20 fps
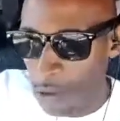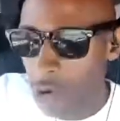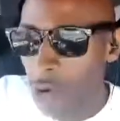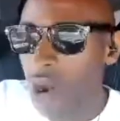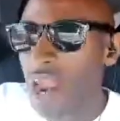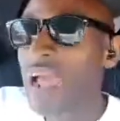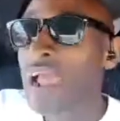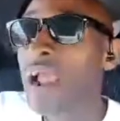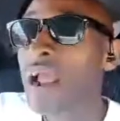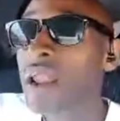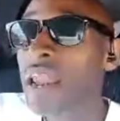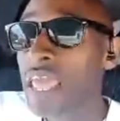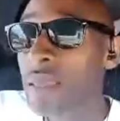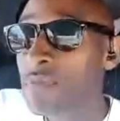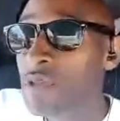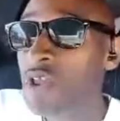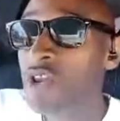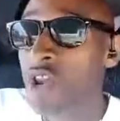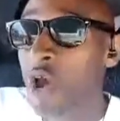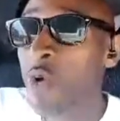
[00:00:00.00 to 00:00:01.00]
All I
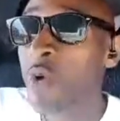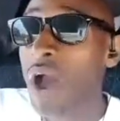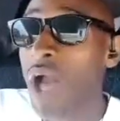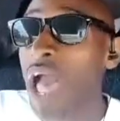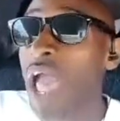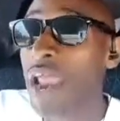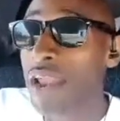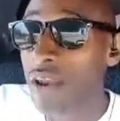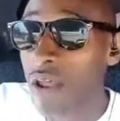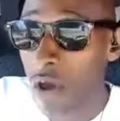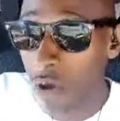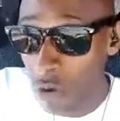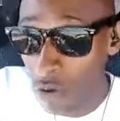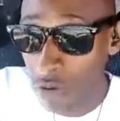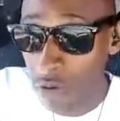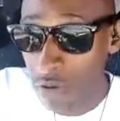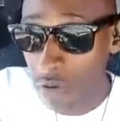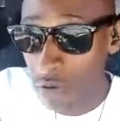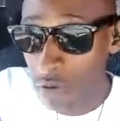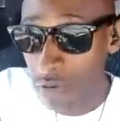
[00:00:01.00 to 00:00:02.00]
claim to know what I know.
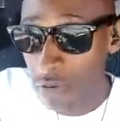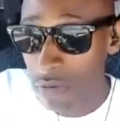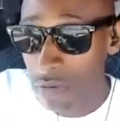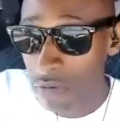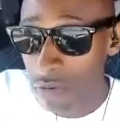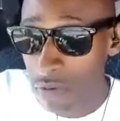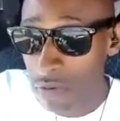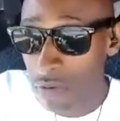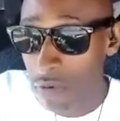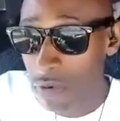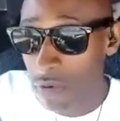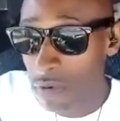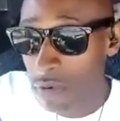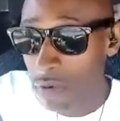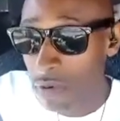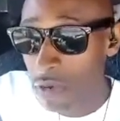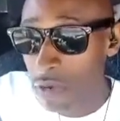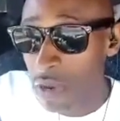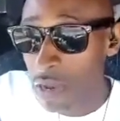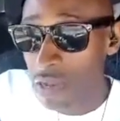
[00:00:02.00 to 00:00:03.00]

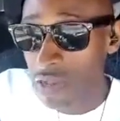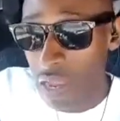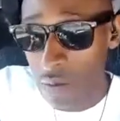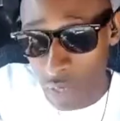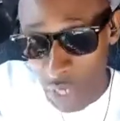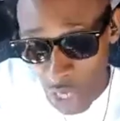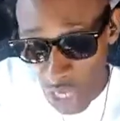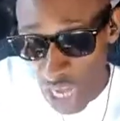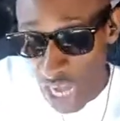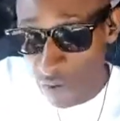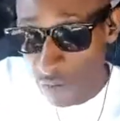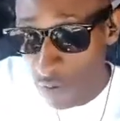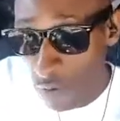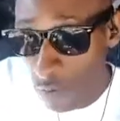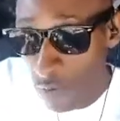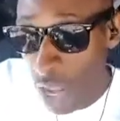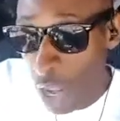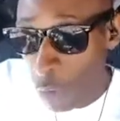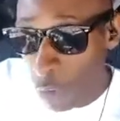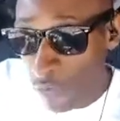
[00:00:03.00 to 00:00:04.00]
So I'm
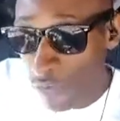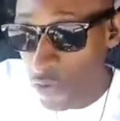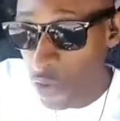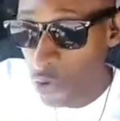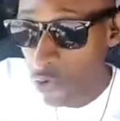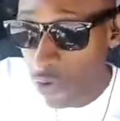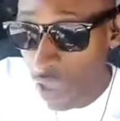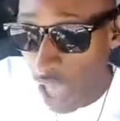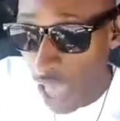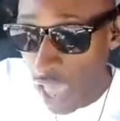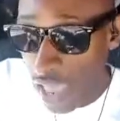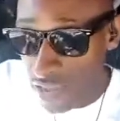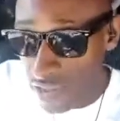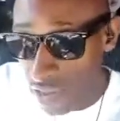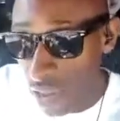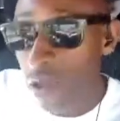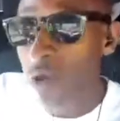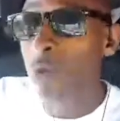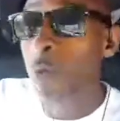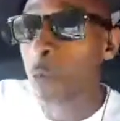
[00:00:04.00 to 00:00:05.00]
sharing with you
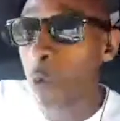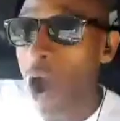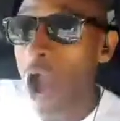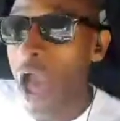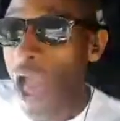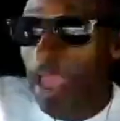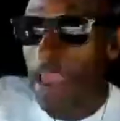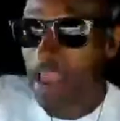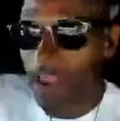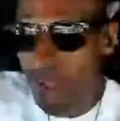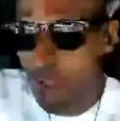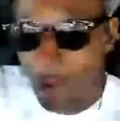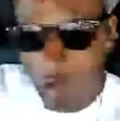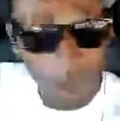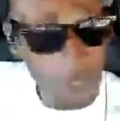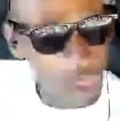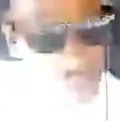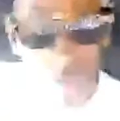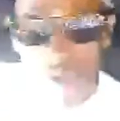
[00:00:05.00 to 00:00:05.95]
guys what I know.